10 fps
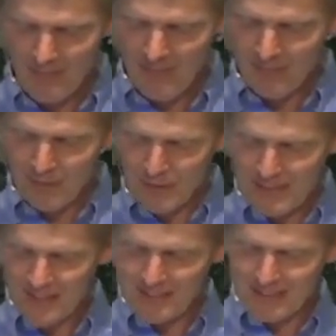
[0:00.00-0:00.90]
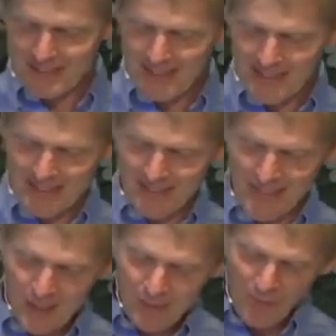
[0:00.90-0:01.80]
Verse 17 says,
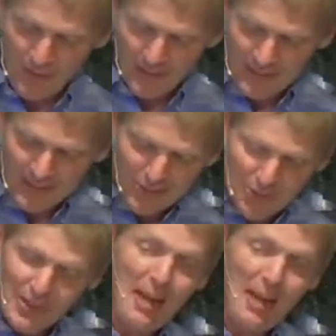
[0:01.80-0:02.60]
therefore, do not be